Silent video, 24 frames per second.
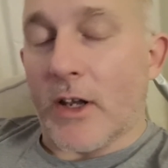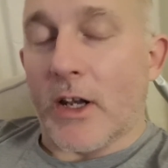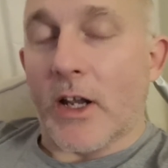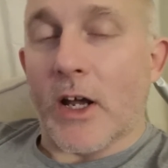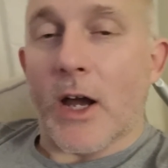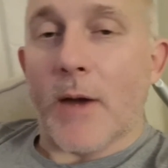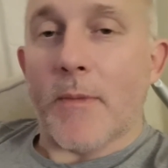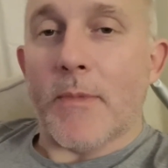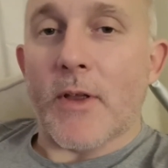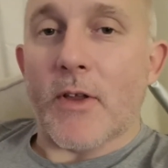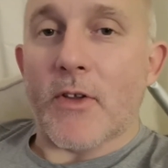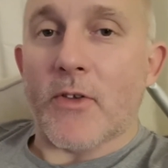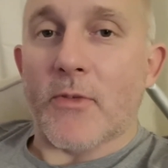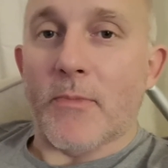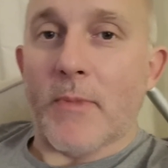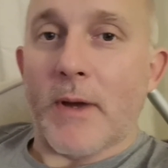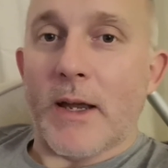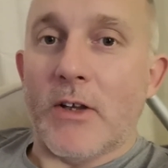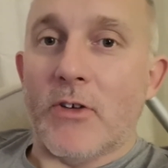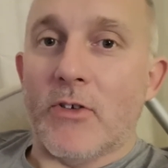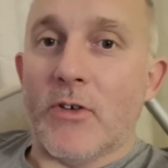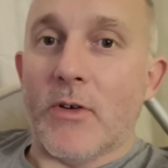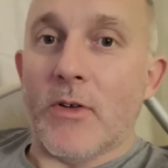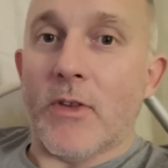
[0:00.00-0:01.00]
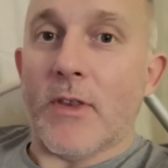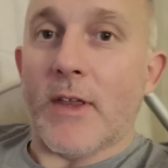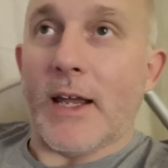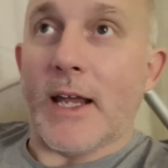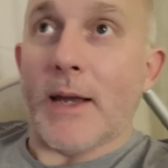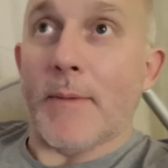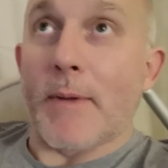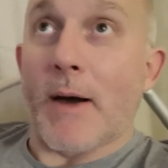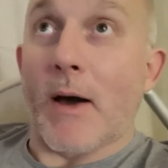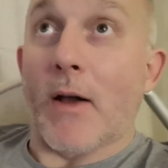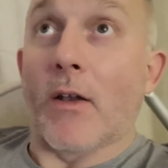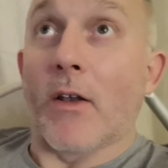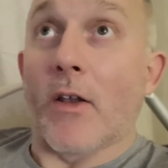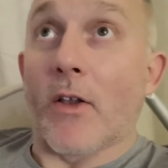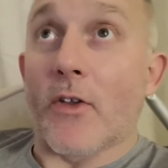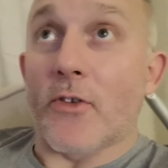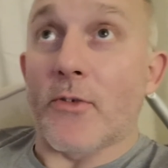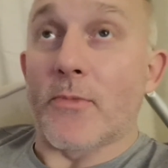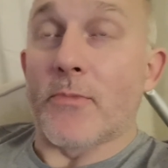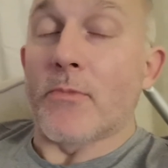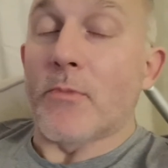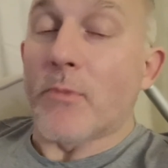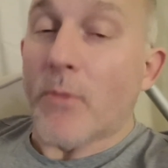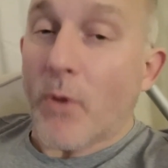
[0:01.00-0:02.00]
and I hope that's made you think about
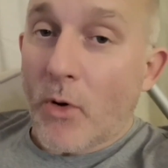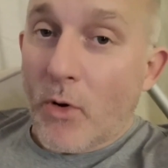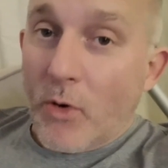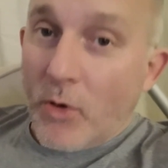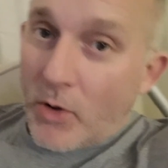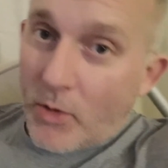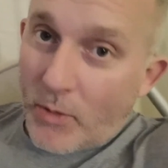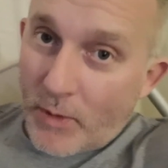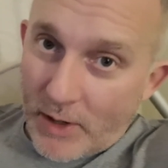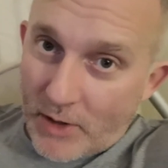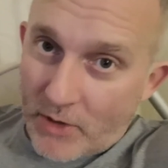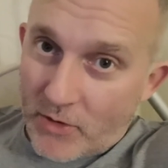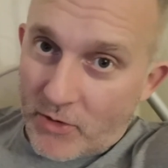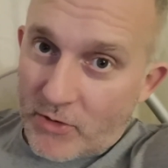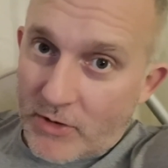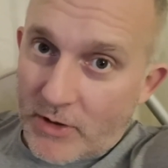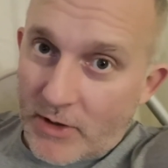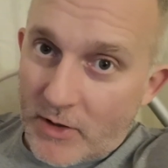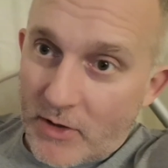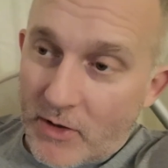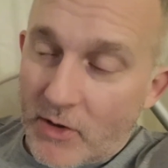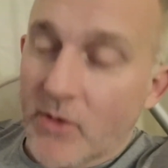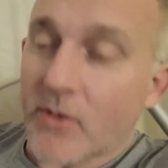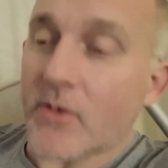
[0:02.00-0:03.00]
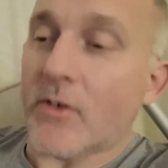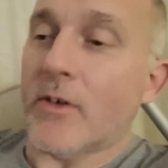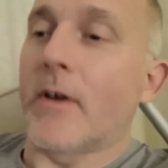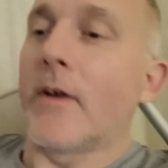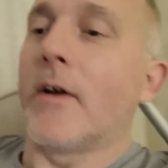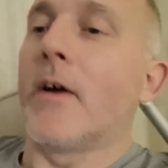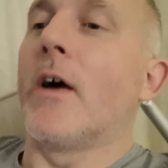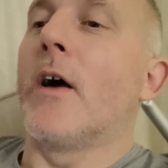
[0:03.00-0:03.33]
lots more questions.